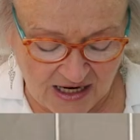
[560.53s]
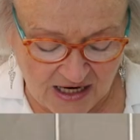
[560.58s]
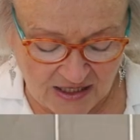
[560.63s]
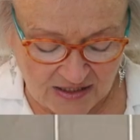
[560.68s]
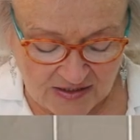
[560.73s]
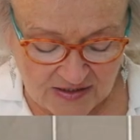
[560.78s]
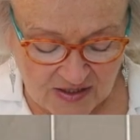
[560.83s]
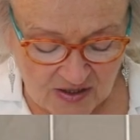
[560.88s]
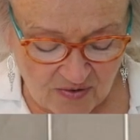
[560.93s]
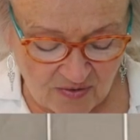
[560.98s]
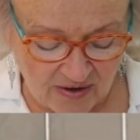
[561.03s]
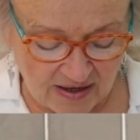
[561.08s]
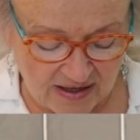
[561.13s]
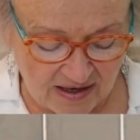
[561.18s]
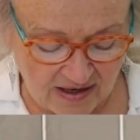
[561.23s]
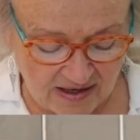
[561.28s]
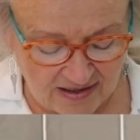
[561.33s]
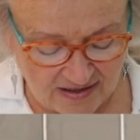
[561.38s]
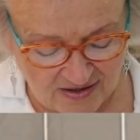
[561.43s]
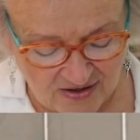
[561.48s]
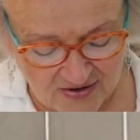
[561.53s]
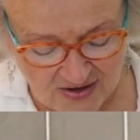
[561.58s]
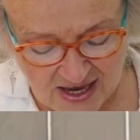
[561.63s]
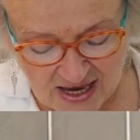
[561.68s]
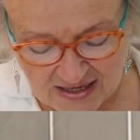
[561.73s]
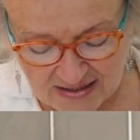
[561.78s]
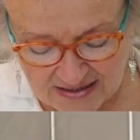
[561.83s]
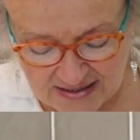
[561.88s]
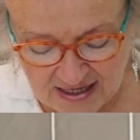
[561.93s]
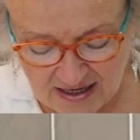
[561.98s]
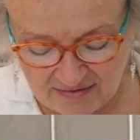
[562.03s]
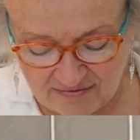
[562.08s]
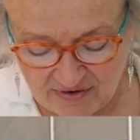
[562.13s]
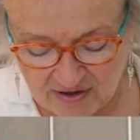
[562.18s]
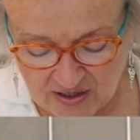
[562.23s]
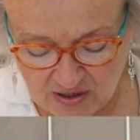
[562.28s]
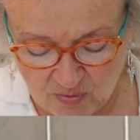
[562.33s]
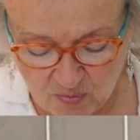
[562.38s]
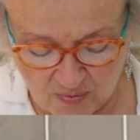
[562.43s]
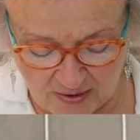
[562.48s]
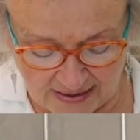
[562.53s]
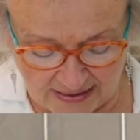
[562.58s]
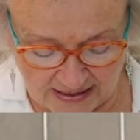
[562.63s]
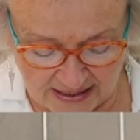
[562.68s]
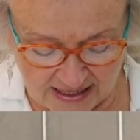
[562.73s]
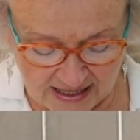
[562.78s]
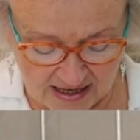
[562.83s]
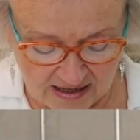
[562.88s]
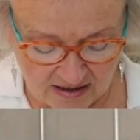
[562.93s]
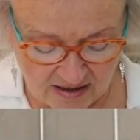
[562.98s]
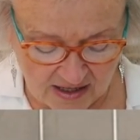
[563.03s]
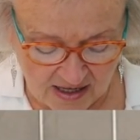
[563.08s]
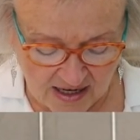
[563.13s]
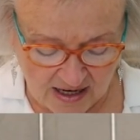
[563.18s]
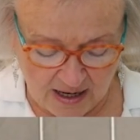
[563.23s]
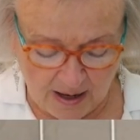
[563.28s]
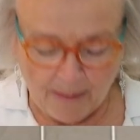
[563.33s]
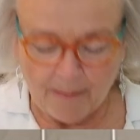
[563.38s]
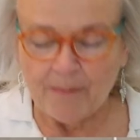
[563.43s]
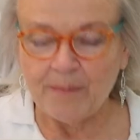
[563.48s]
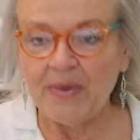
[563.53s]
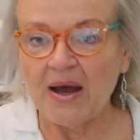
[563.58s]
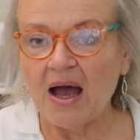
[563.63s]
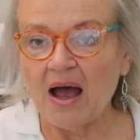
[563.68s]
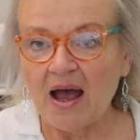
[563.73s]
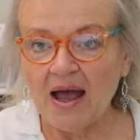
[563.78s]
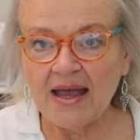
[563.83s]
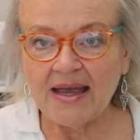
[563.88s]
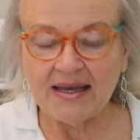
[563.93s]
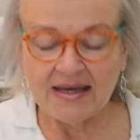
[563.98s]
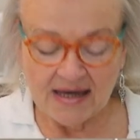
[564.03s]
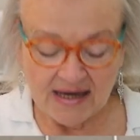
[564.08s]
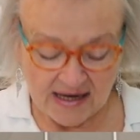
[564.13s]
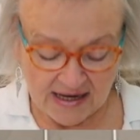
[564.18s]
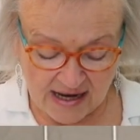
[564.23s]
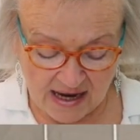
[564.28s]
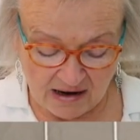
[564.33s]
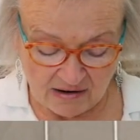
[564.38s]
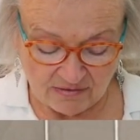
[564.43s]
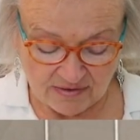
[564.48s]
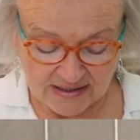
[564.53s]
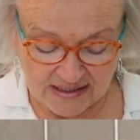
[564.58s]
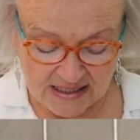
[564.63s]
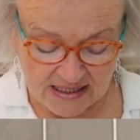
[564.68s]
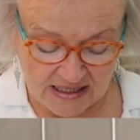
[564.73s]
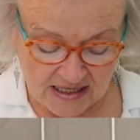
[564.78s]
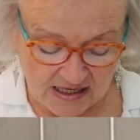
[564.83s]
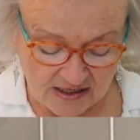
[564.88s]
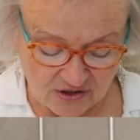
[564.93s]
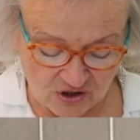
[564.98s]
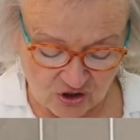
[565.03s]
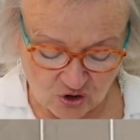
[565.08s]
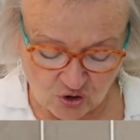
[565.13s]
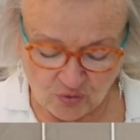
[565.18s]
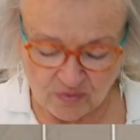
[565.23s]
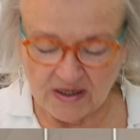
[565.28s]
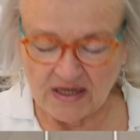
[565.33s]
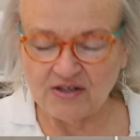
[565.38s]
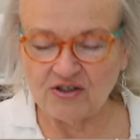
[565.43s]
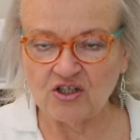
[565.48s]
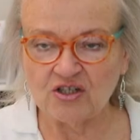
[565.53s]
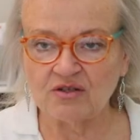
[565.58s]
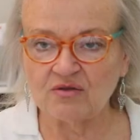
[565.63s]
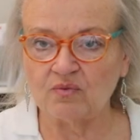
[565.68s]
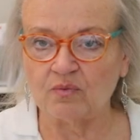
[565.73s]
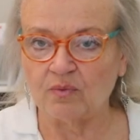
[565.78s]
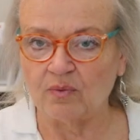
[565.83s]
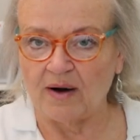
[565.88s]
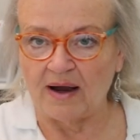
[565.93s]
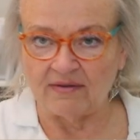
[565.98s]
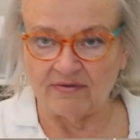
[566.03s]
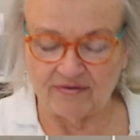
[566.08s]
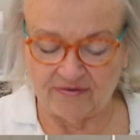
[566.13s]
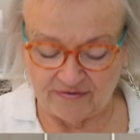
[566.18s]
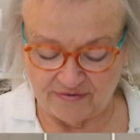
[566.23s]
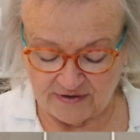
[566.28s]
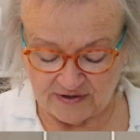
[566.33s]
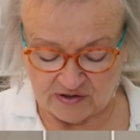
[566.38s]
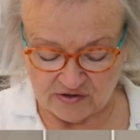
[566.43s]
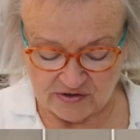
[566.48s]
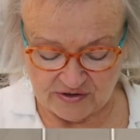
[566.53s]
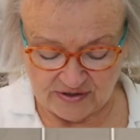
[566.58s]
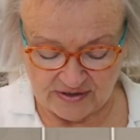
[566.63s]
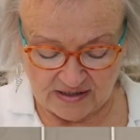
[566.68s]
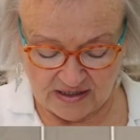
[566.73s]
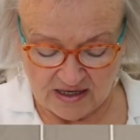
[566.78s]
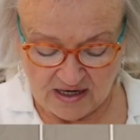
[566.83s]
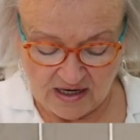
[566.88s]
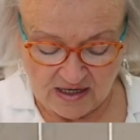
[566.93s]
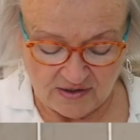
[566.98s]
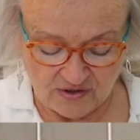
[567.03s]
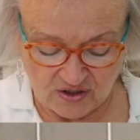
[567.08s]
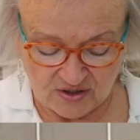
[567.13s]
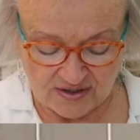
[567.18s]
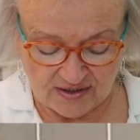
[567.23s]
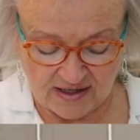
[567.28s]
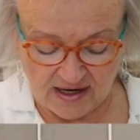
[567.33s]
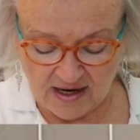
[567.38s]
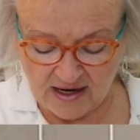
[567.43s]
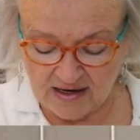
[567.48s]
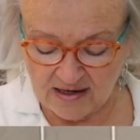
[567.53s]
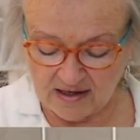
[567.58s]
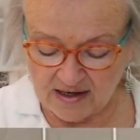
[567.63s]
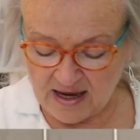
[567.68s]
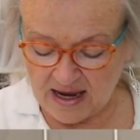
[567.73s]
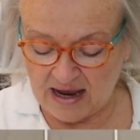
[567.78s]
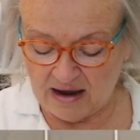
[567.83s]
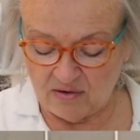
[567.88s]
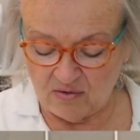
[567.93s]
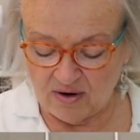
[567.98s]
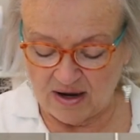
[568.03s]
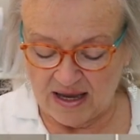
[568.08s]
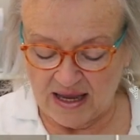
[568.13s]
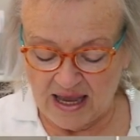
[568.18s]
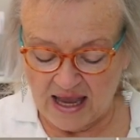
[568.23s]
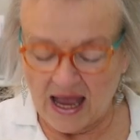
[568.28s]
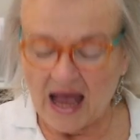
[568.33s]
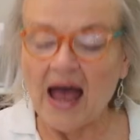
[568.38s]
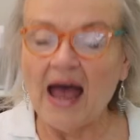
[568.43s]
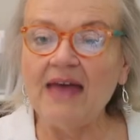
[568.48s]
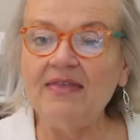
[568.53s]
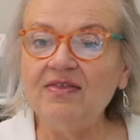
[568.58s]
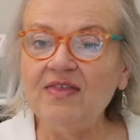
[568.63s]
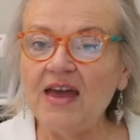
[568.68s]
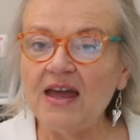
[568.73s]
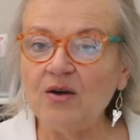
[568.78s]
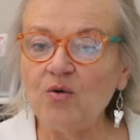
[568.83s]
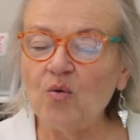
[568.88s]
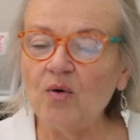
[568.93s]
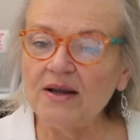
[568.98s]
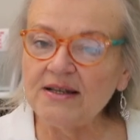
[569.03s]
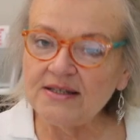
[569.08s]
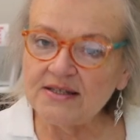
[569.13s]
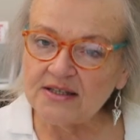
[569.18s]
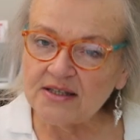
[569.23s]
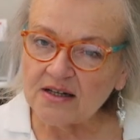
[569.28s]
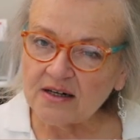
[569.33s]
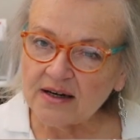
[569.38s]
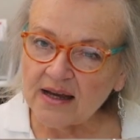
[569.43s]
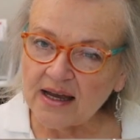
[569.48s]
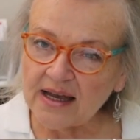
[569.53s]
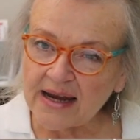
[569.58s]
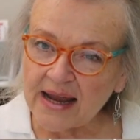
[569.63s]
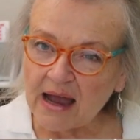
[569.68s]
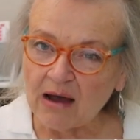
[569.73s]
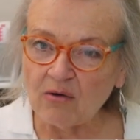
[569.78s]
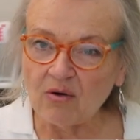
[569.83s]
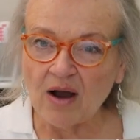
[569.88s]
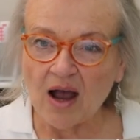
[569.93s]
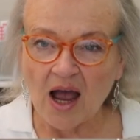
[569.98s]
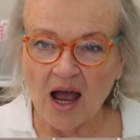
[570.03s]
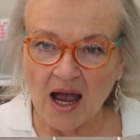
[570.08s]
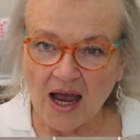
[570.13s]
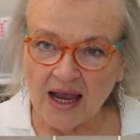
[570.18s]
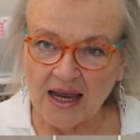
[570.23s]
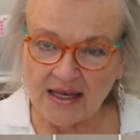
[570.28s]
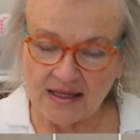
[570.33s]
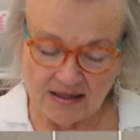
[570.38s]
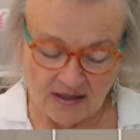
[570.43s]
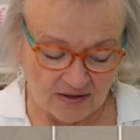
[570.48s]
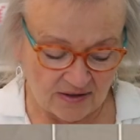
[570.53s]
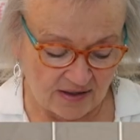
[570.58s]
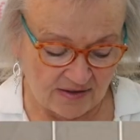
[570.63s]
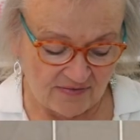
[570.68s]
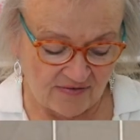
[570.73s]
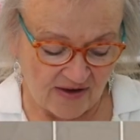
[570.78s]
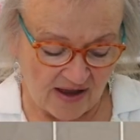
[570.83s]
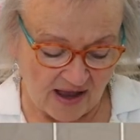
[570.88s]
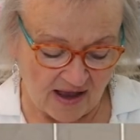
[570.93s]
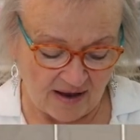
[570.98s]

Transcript: So you can't tell very well here, but I cut out each tree just rough first. Just cut it out, and then once they're cut out, I leave,